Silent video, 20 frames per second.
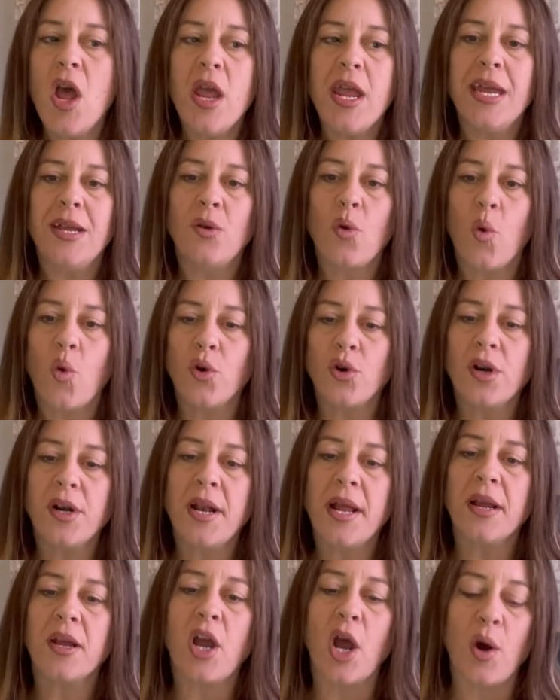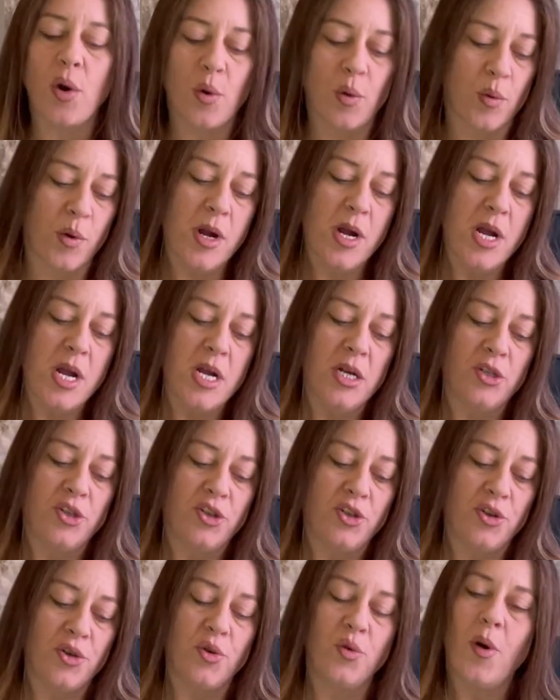in order to go
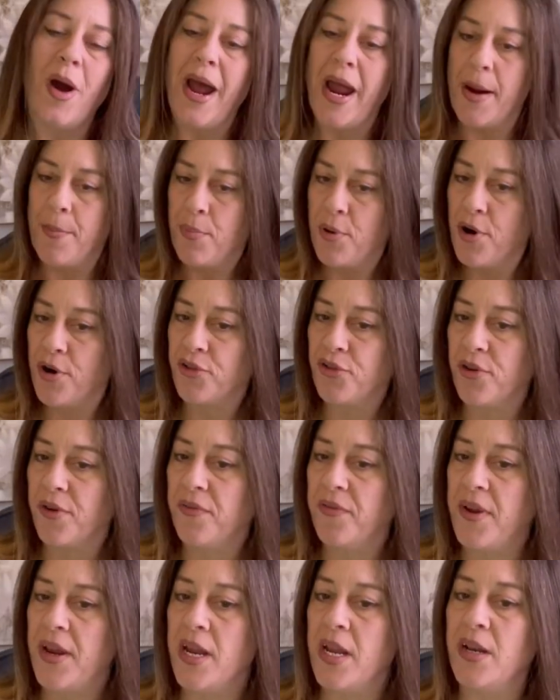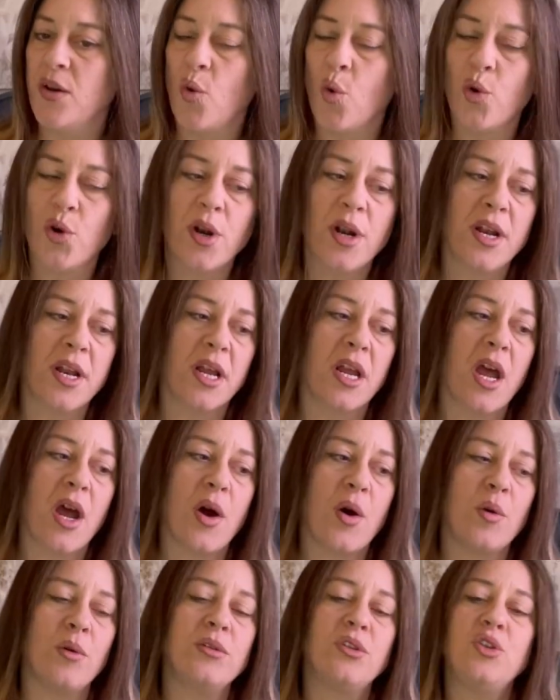to hypertrophy, in order to
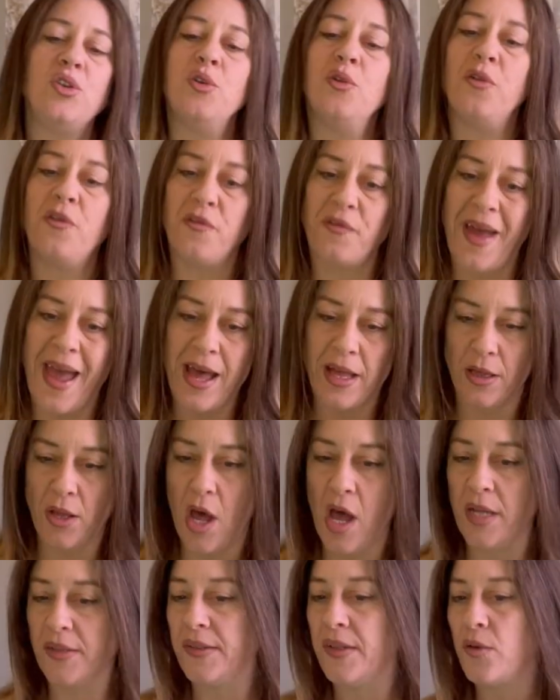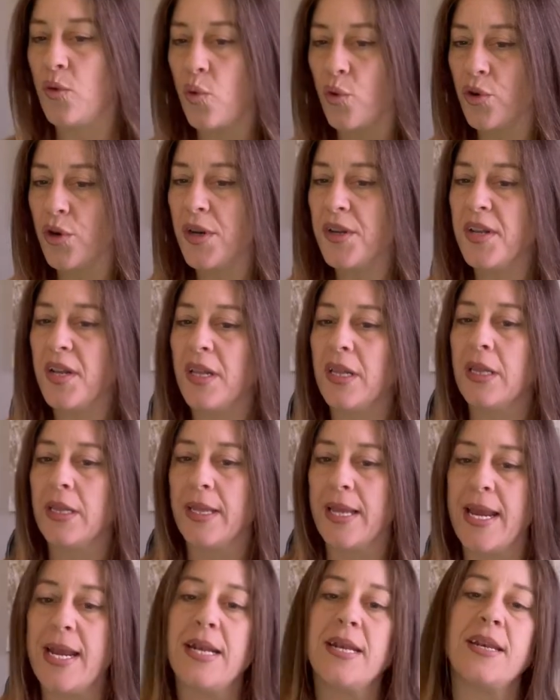go to fat loss, in order to
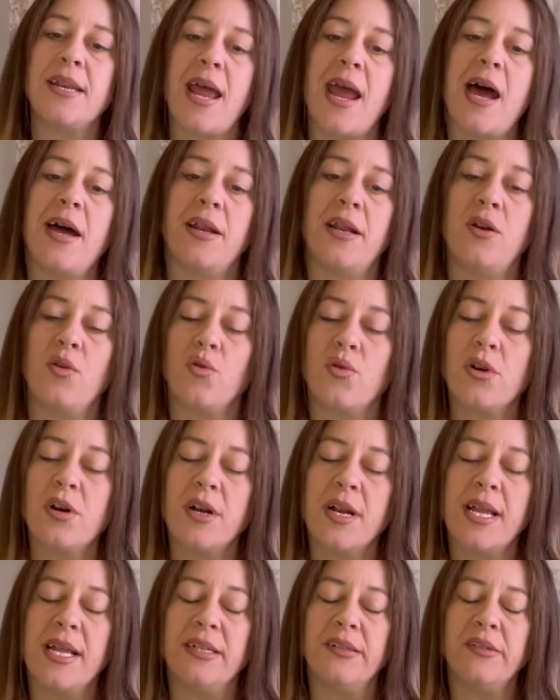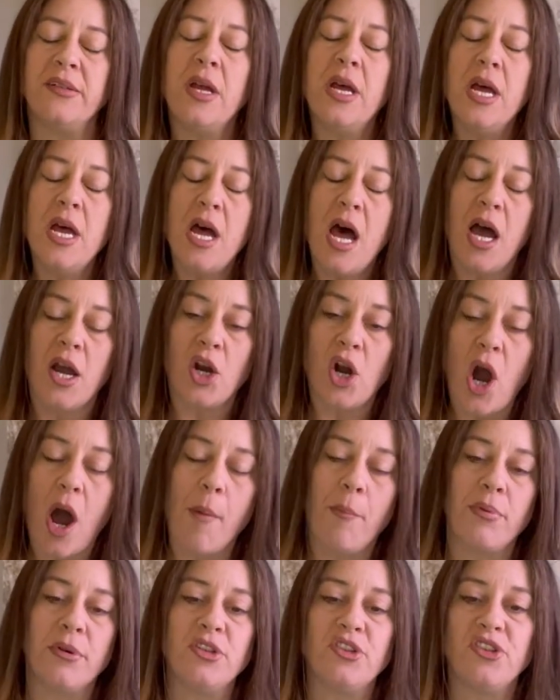lean down, in order to get
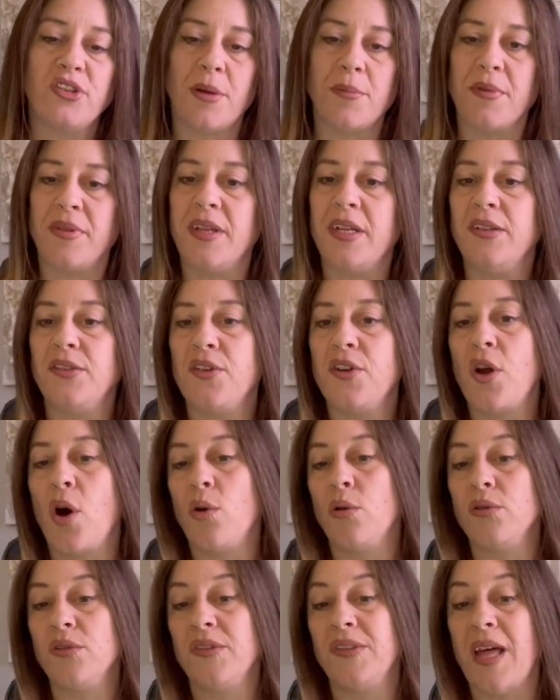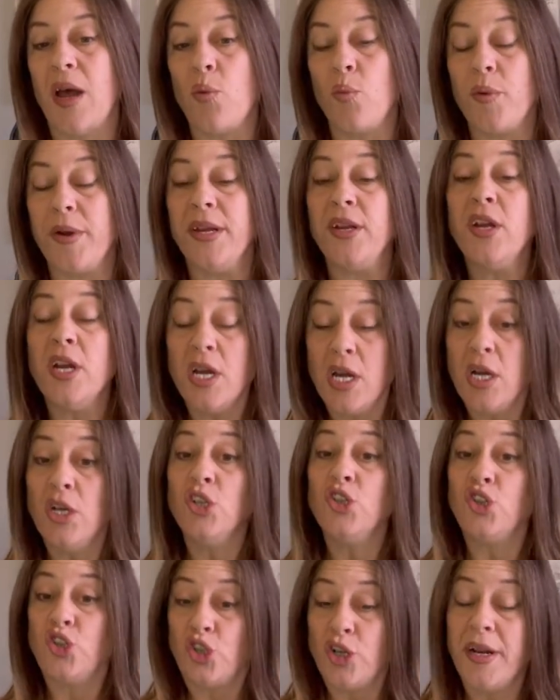accomplish some of these goals that we
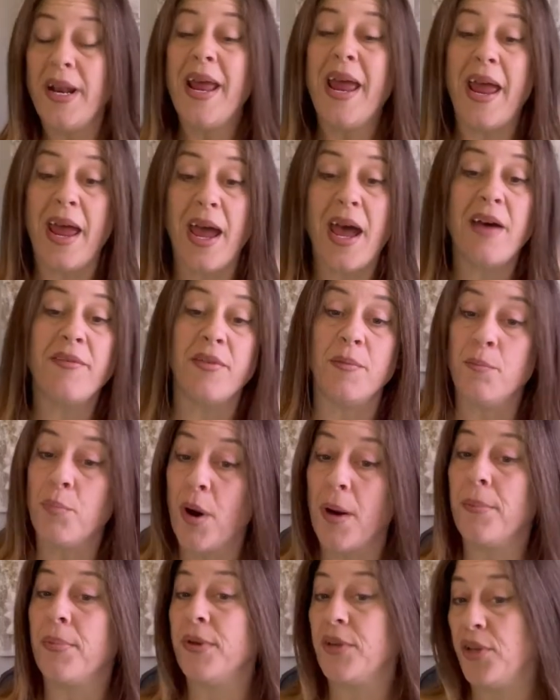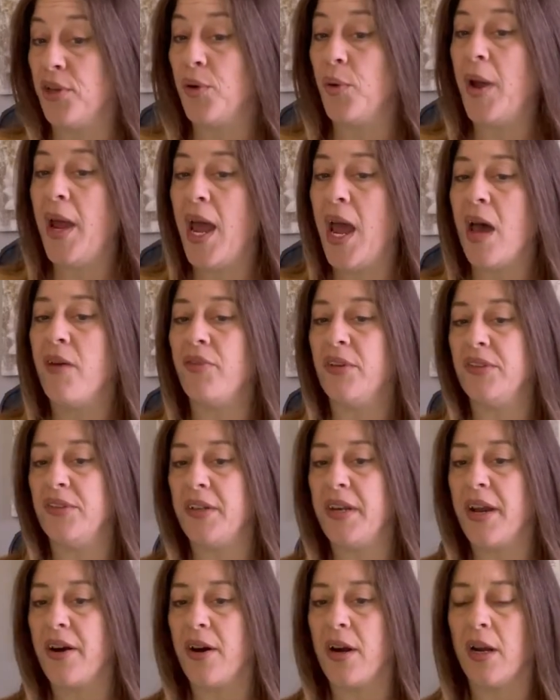should have and probably do have as
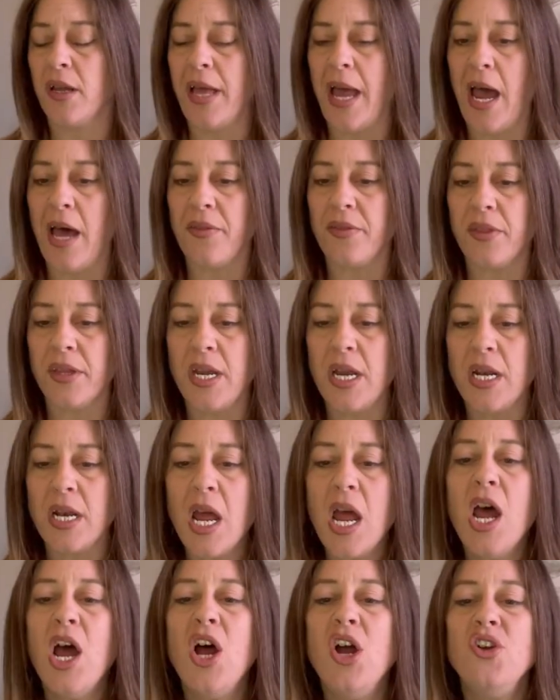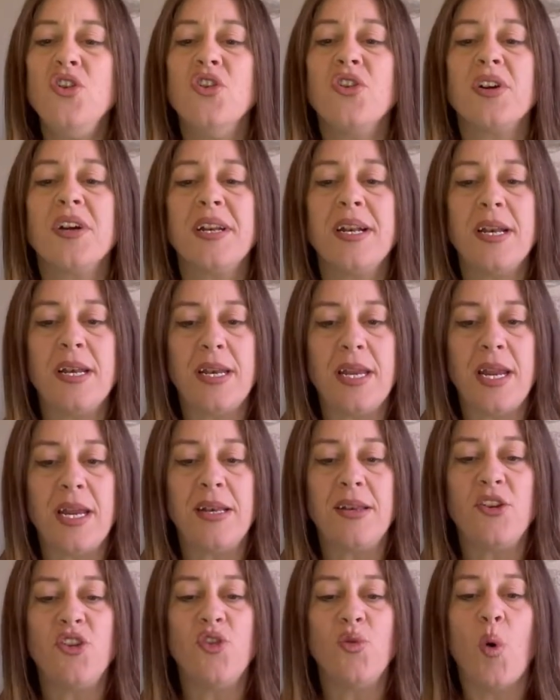an aerial athlete, you're gonna
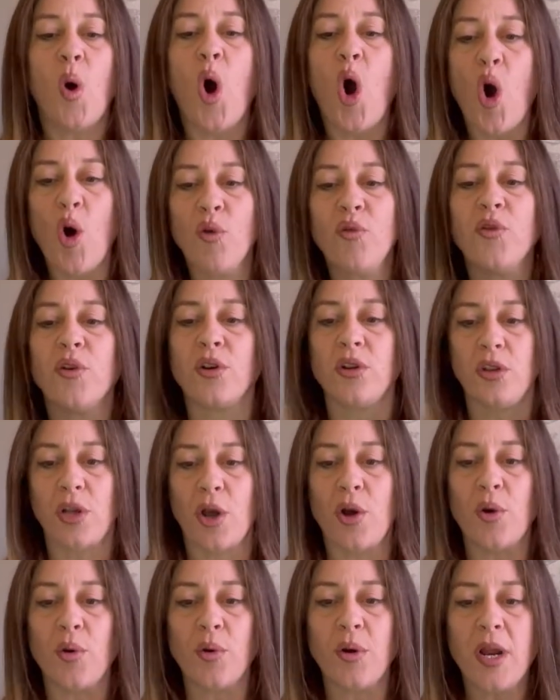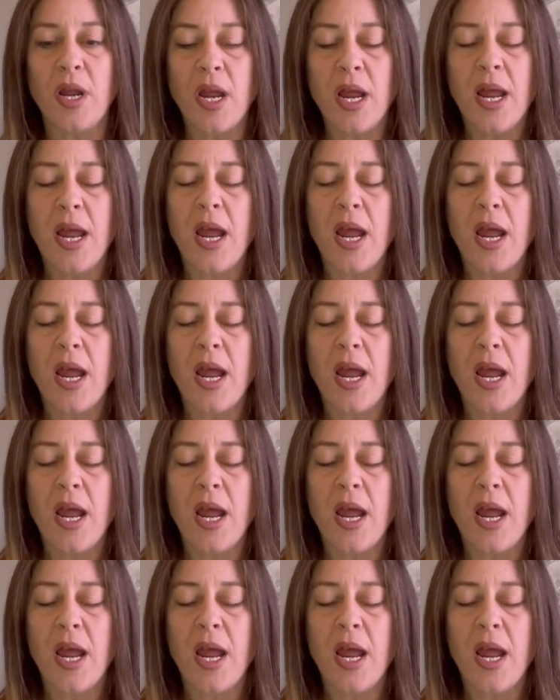need to overload